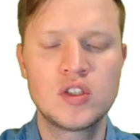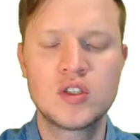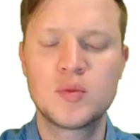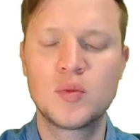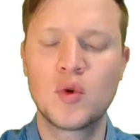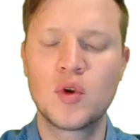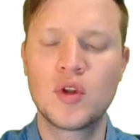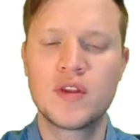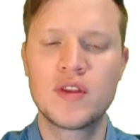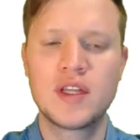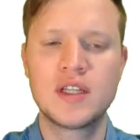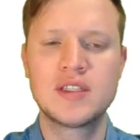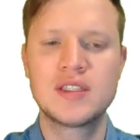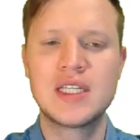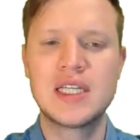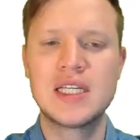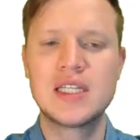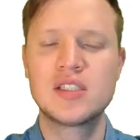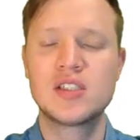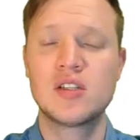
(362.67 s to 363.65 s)
smaller than
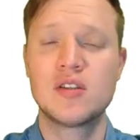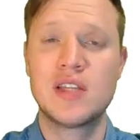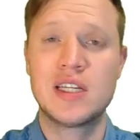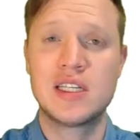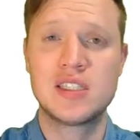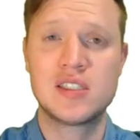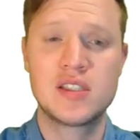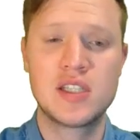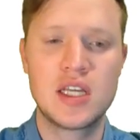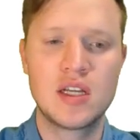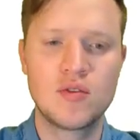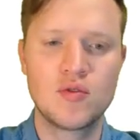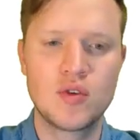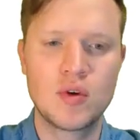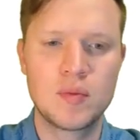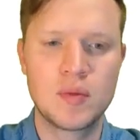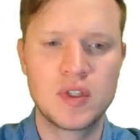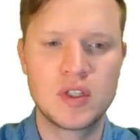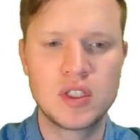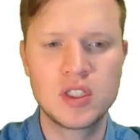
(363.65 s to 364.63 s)
10. So there's 10
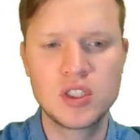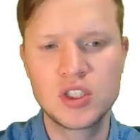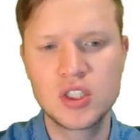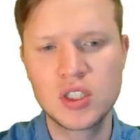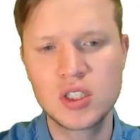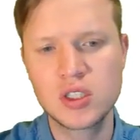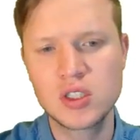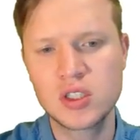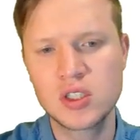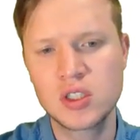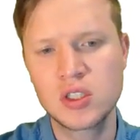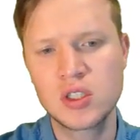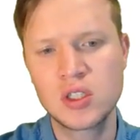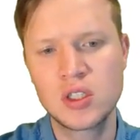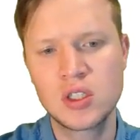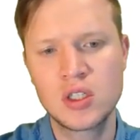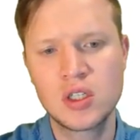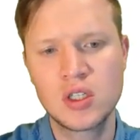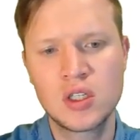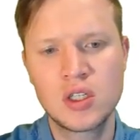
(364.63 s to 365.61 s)
repetitions.
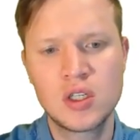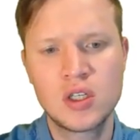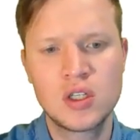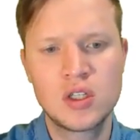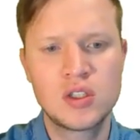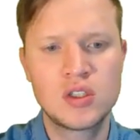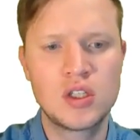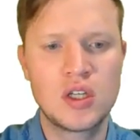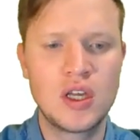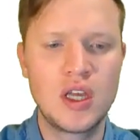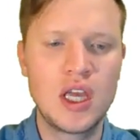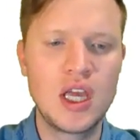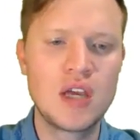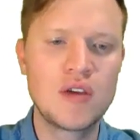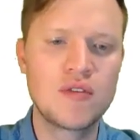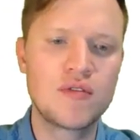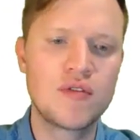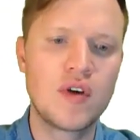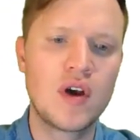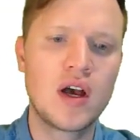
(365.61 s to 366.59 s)
So
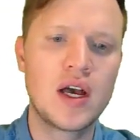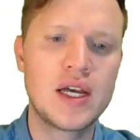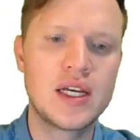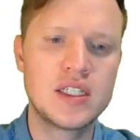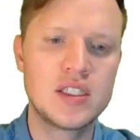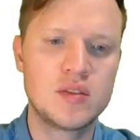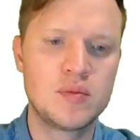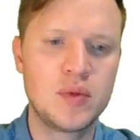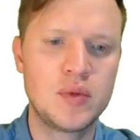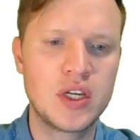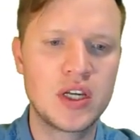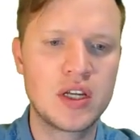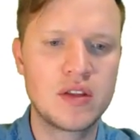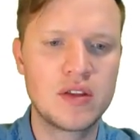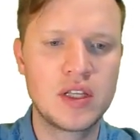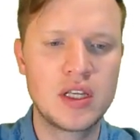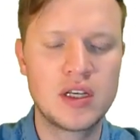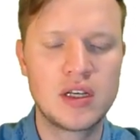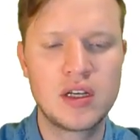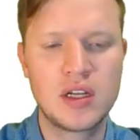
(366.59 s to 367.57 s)
if I is bigger
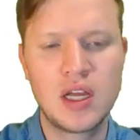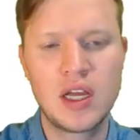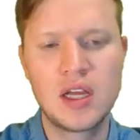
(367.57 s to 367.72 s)
than